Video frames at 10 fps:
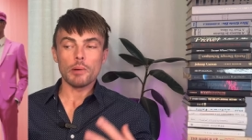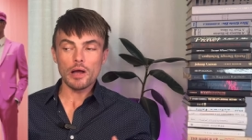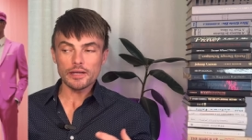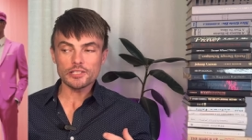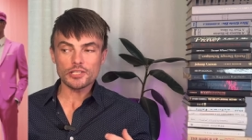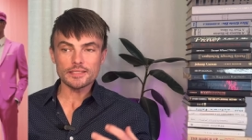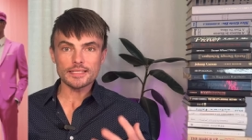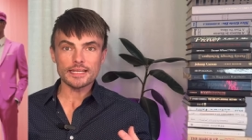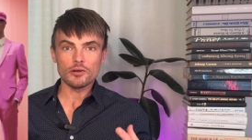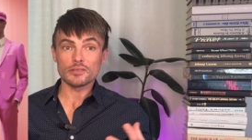punishes
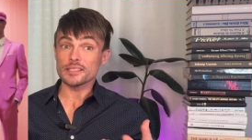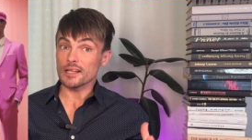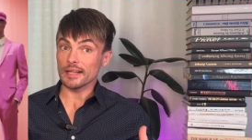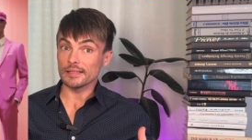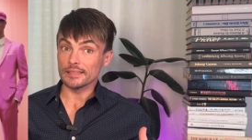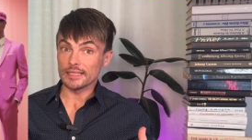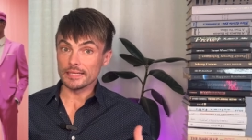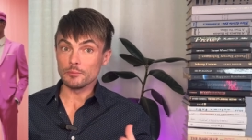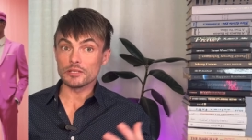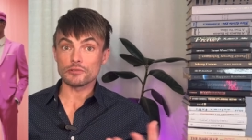Dion
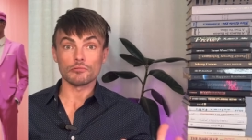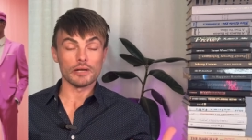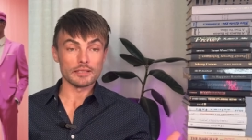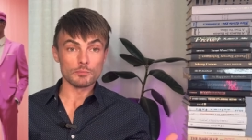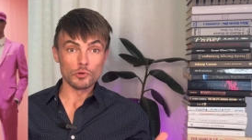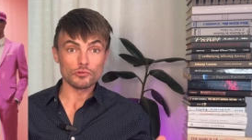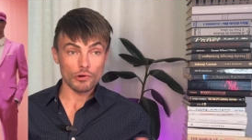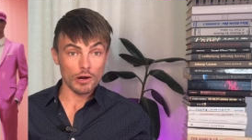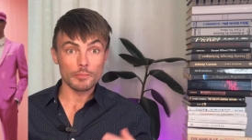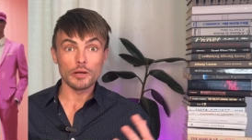silently, which creates more
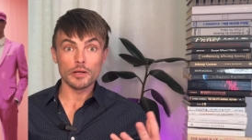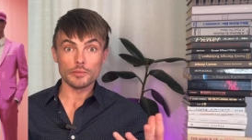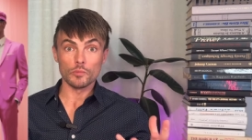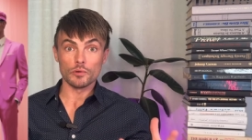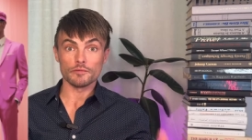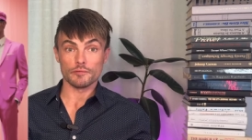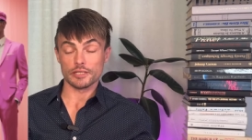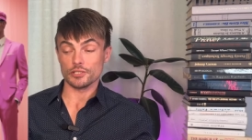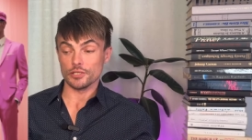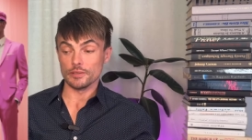drama and more
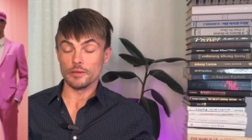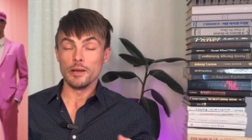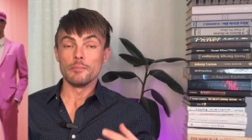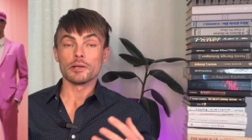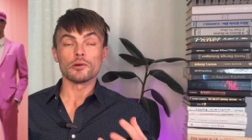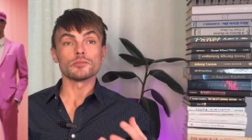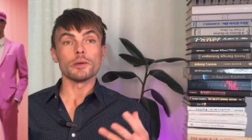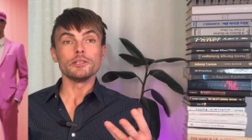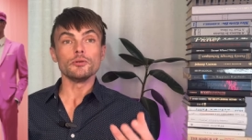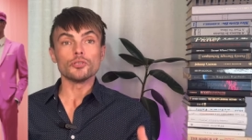friction. Because
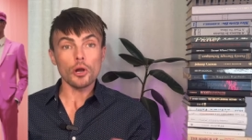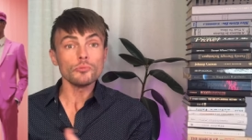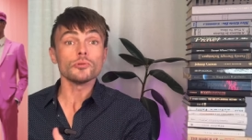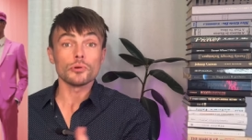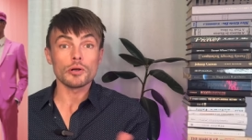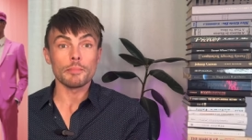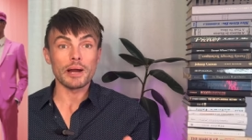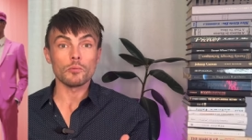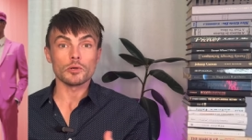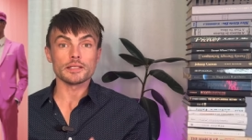when you don't talk
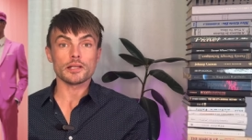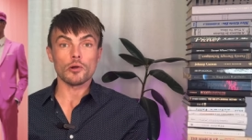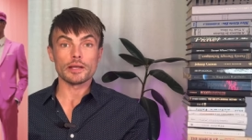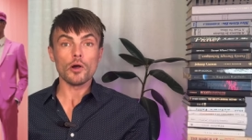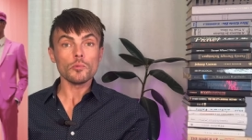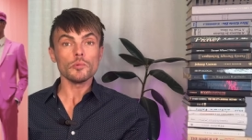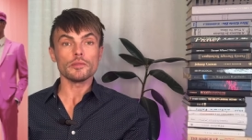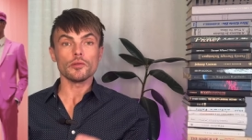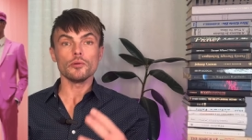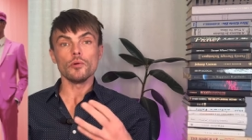about what is going on
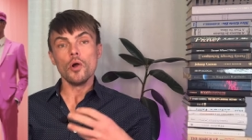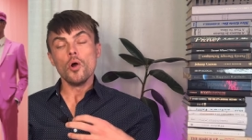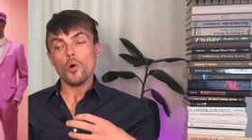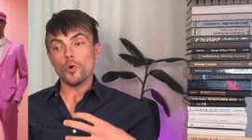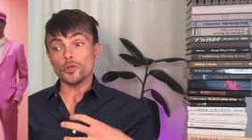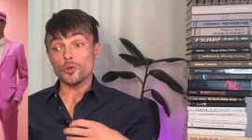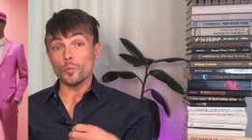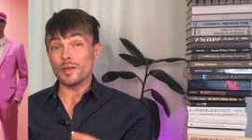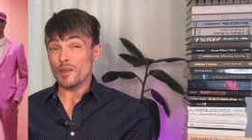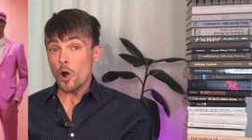with you or you
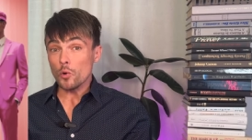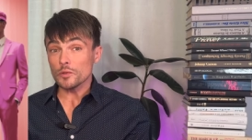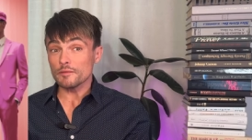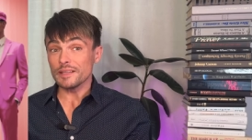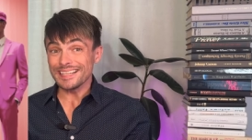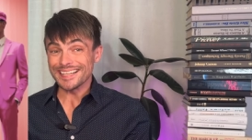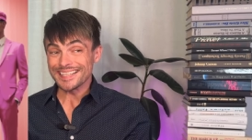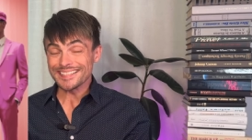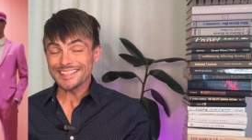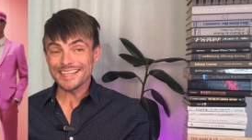withhold
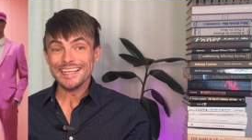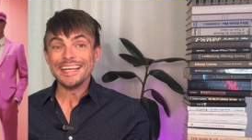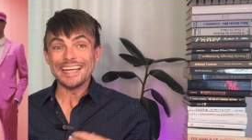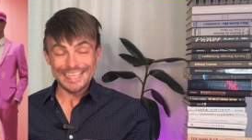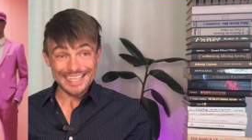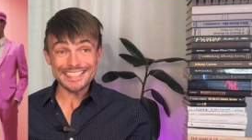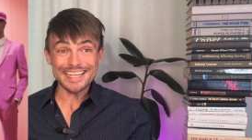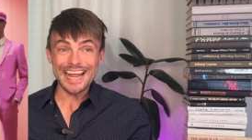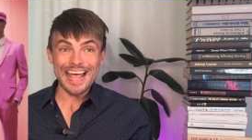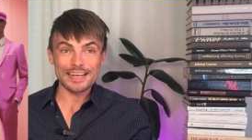feelings, it is
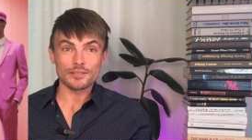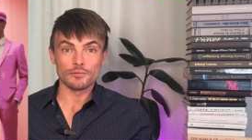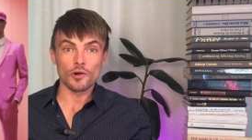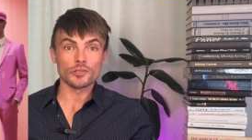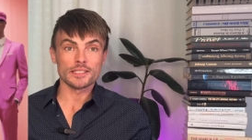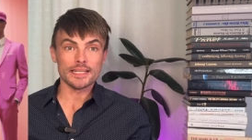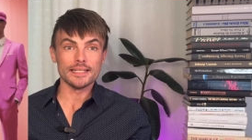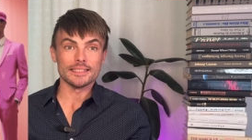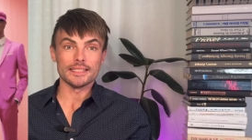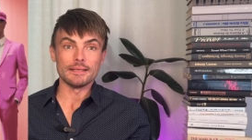an act of
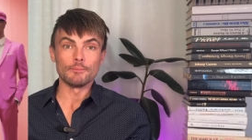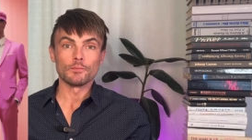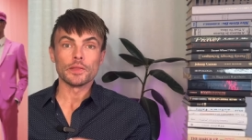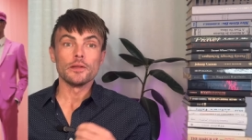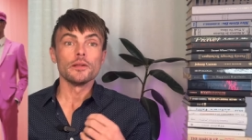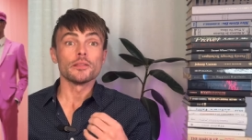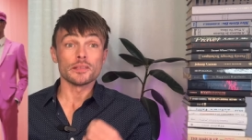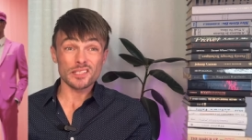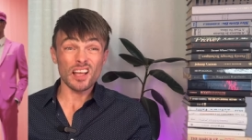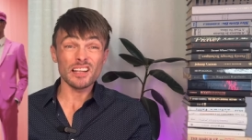hostility. The
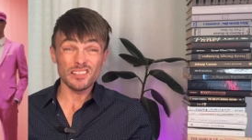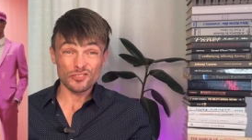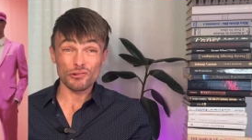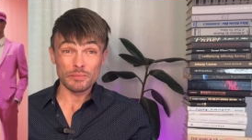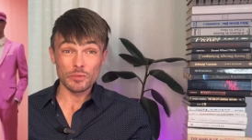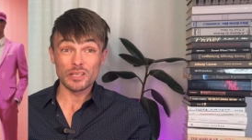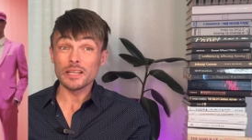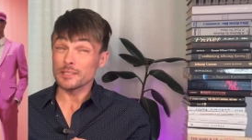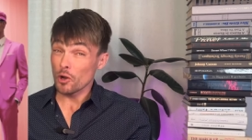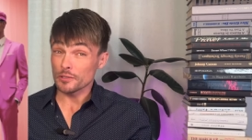silent treatment
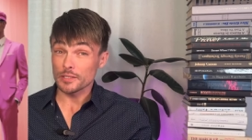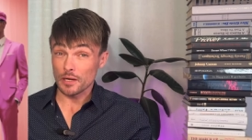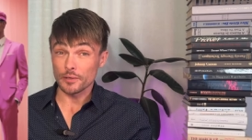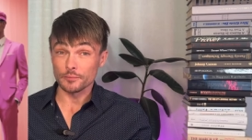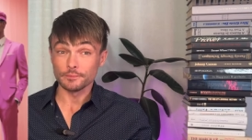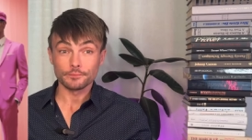is hostile.